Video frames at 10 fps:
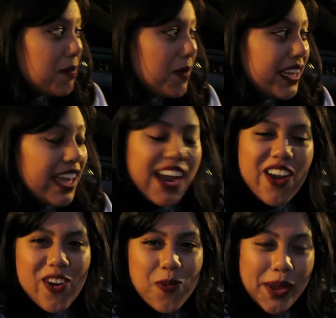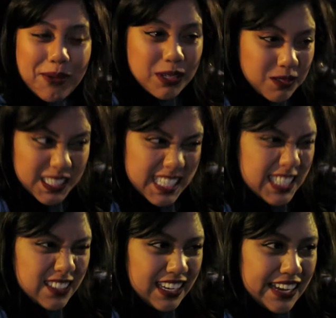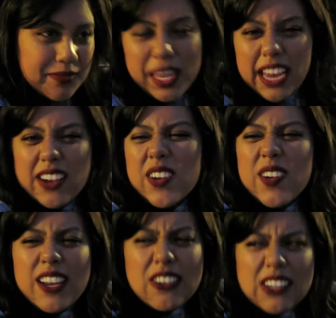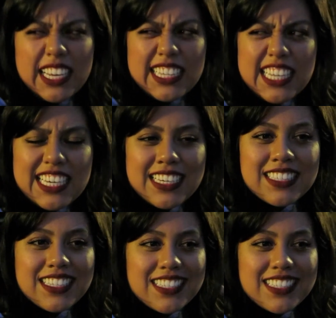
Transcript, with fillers: be like, oh wait, which one did you get? It's like, oh, I don't like these.